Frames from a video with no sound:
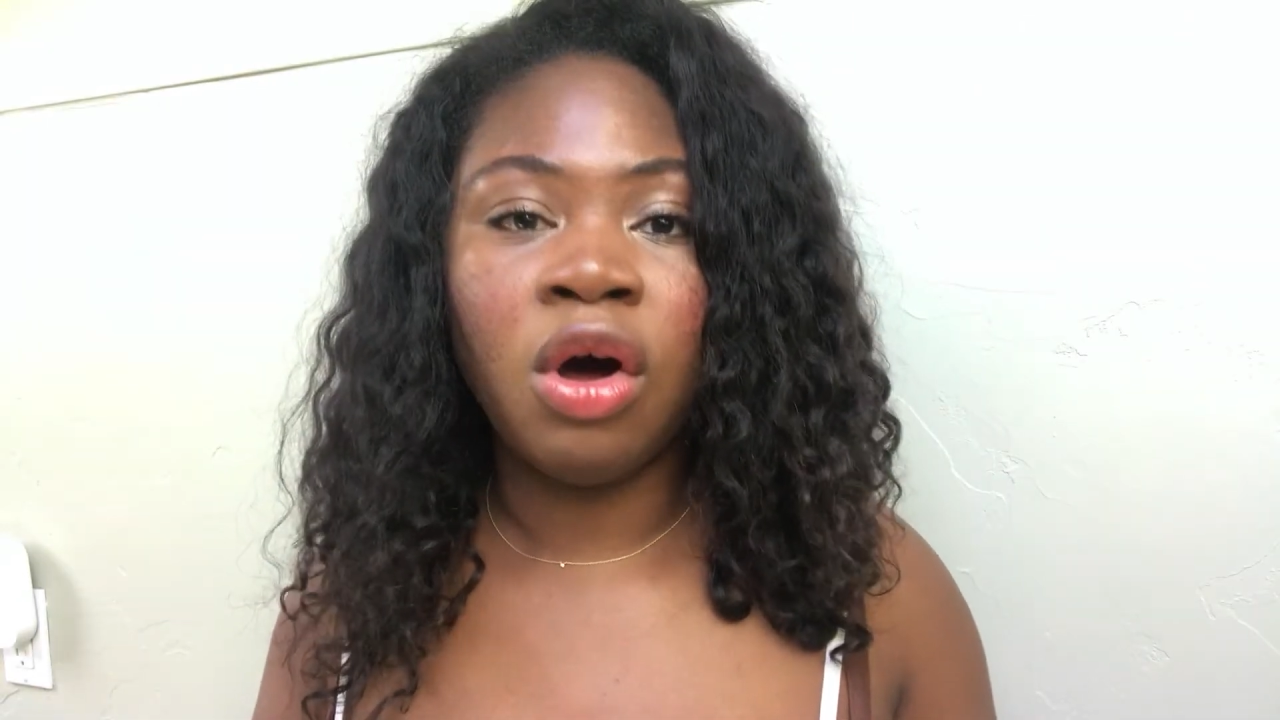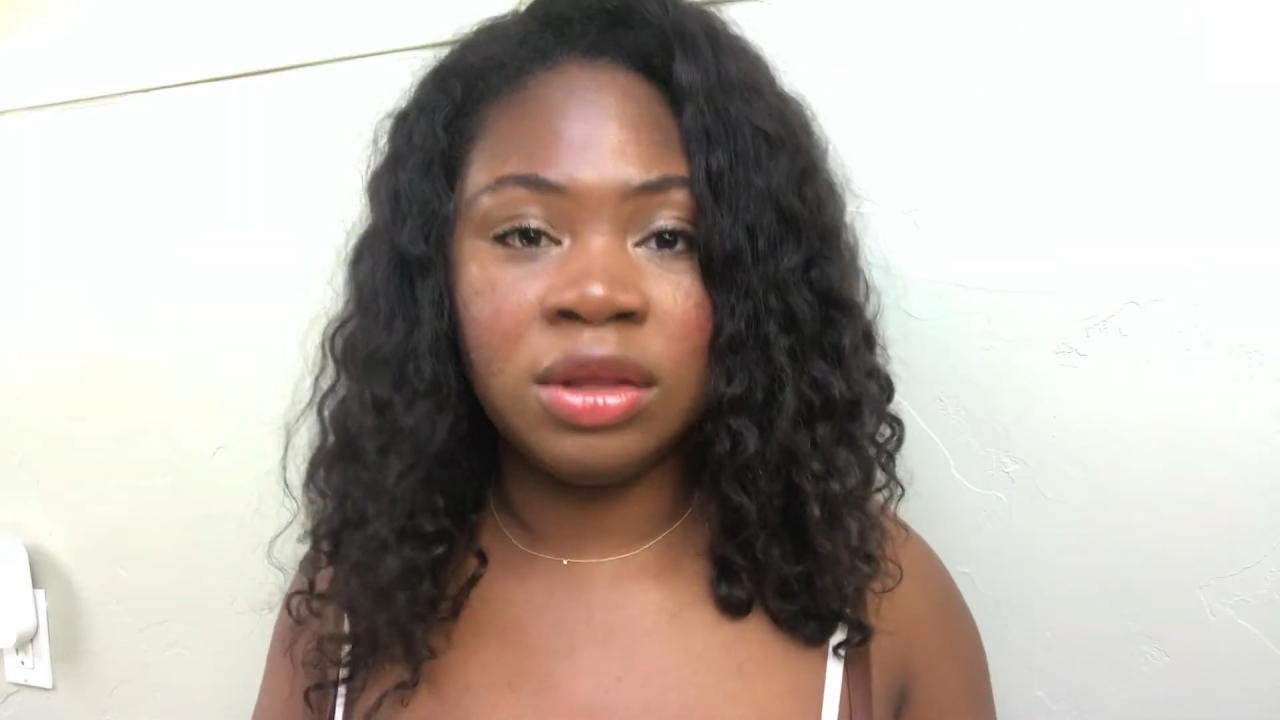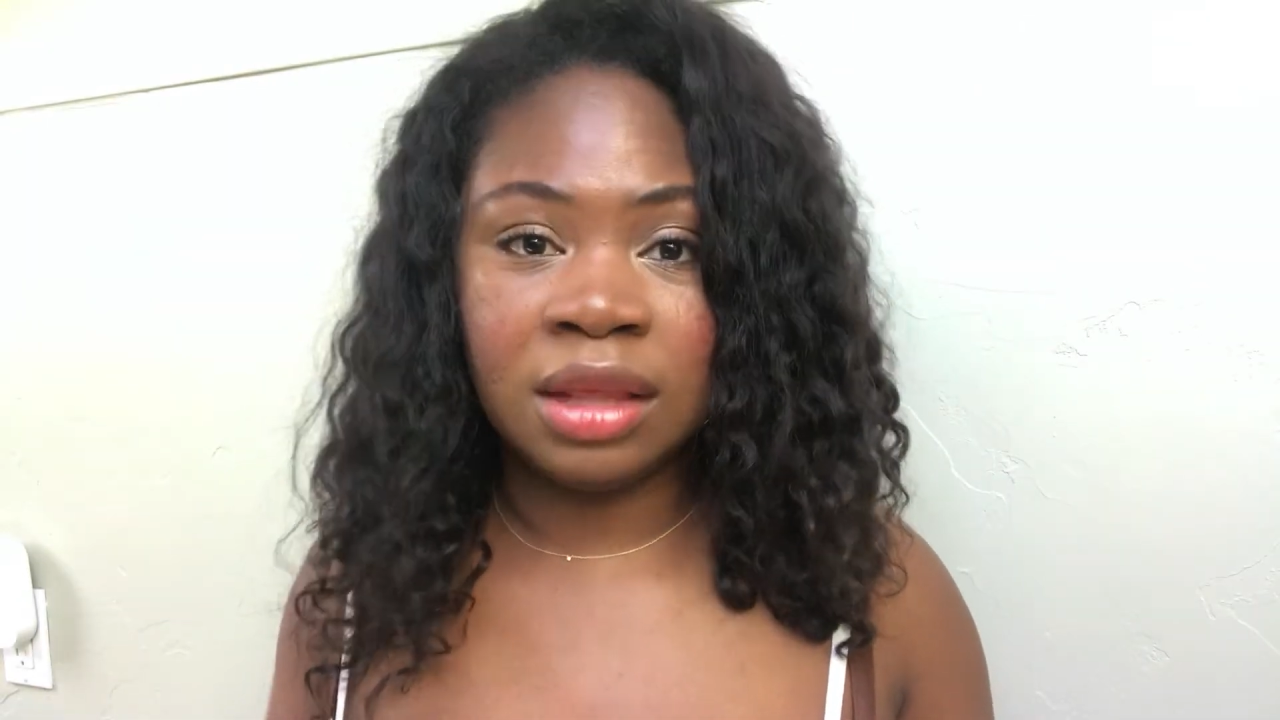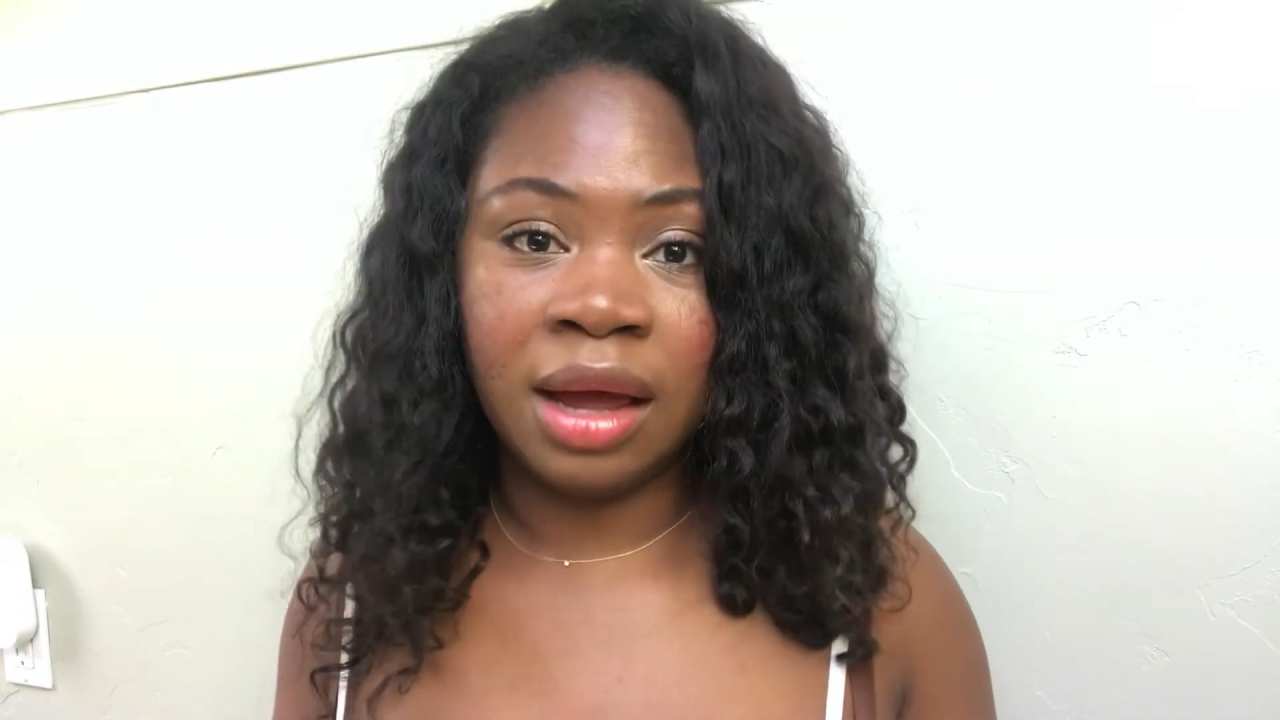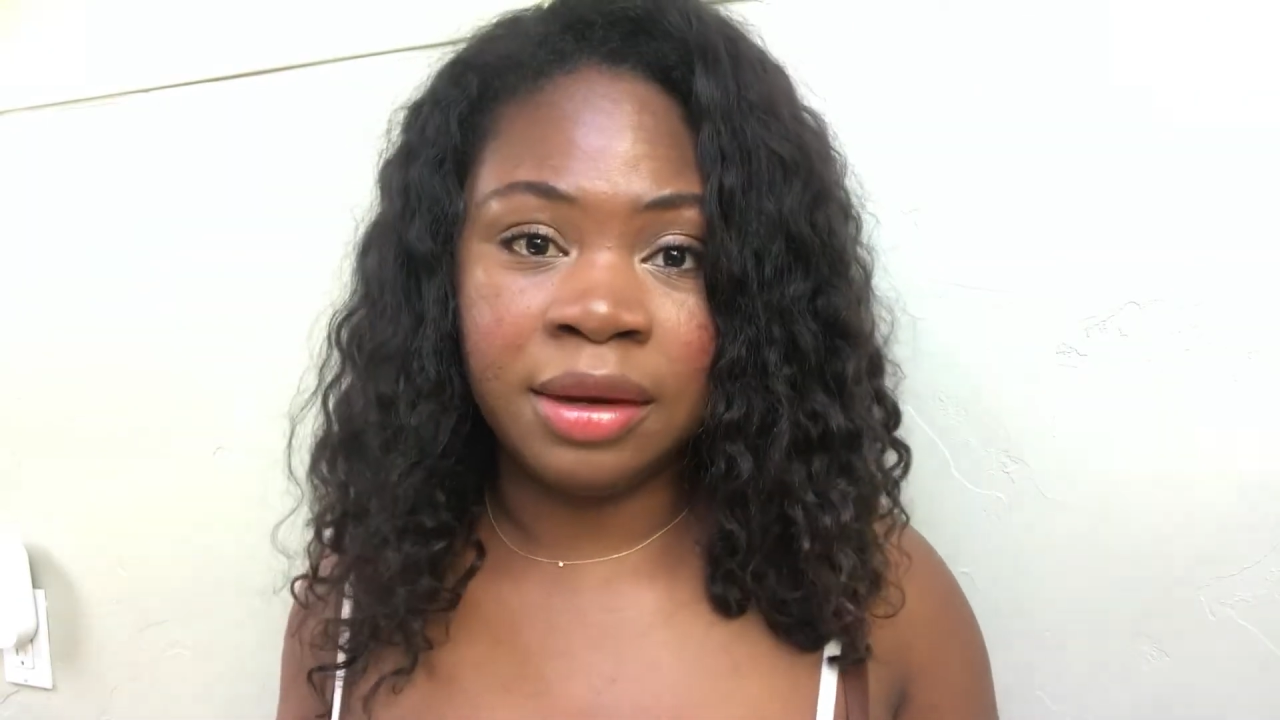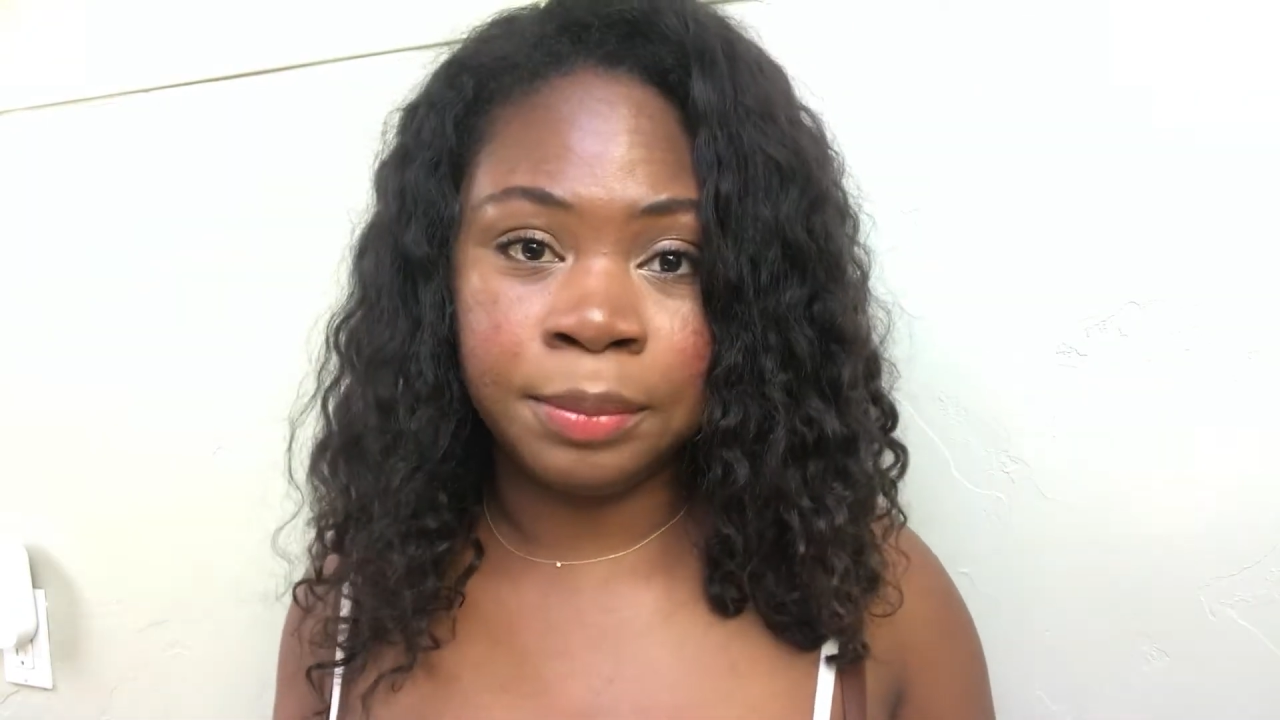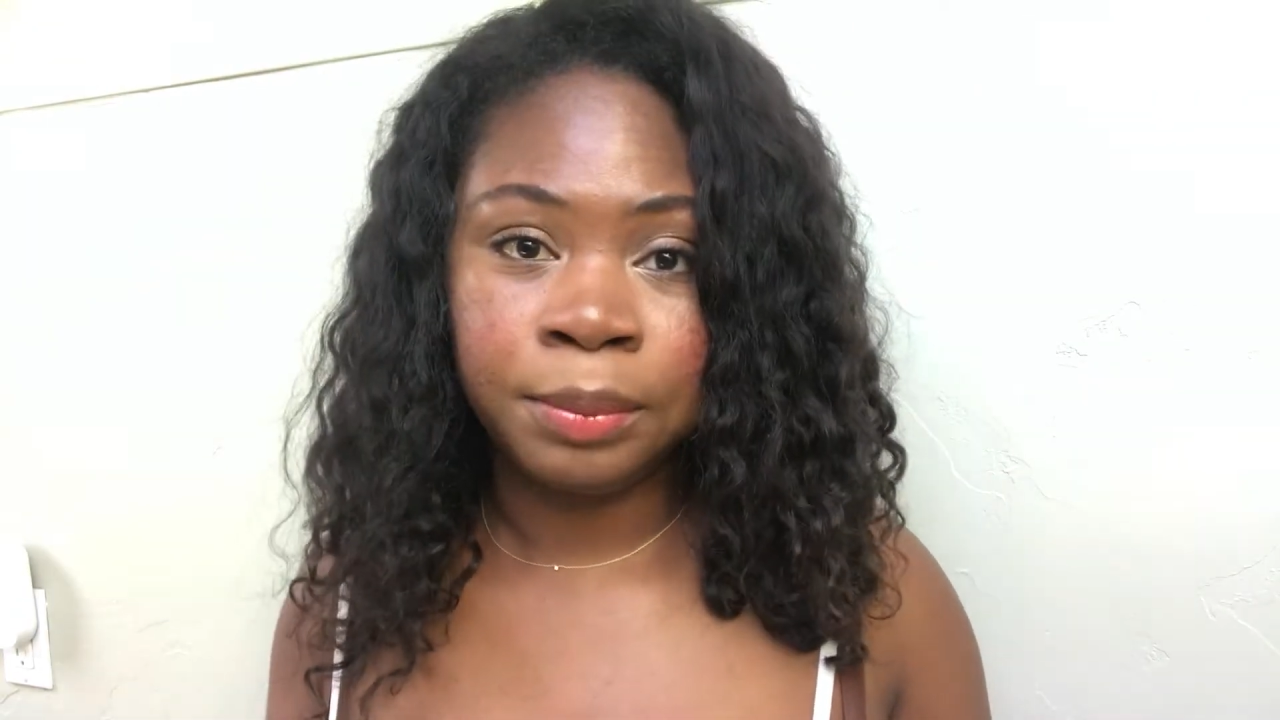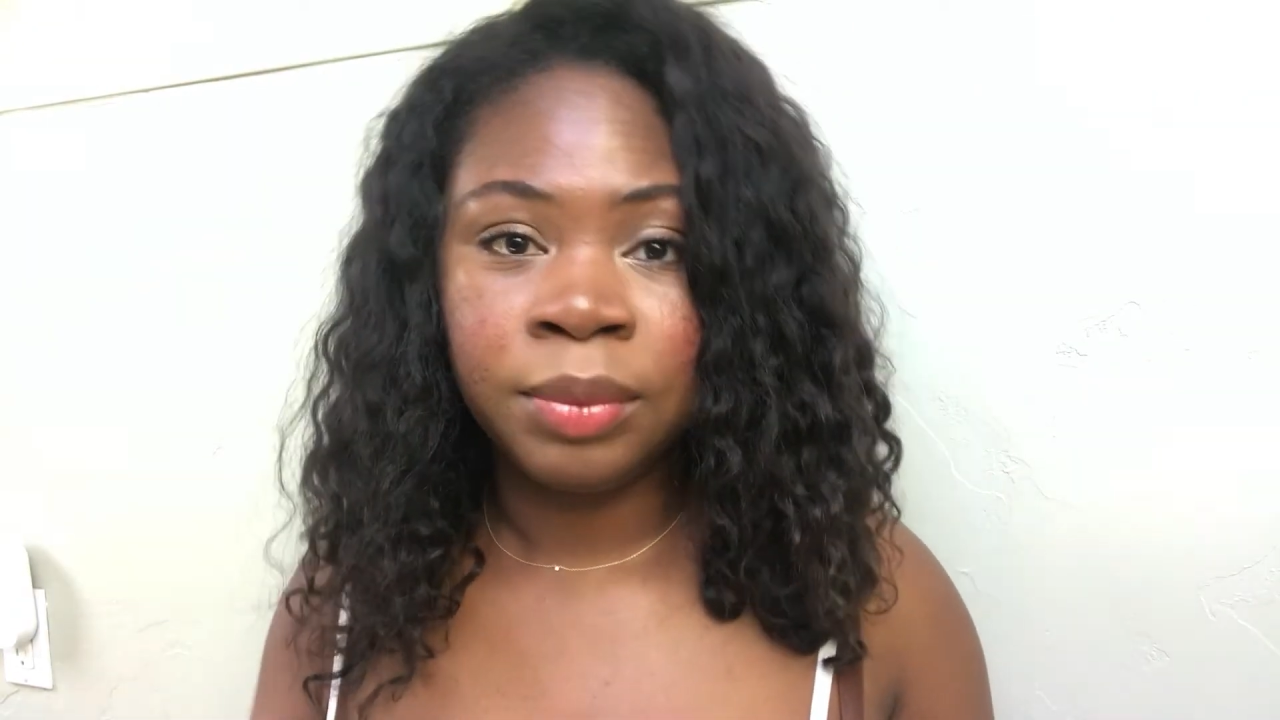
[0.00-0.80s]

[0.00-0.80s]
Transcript: online.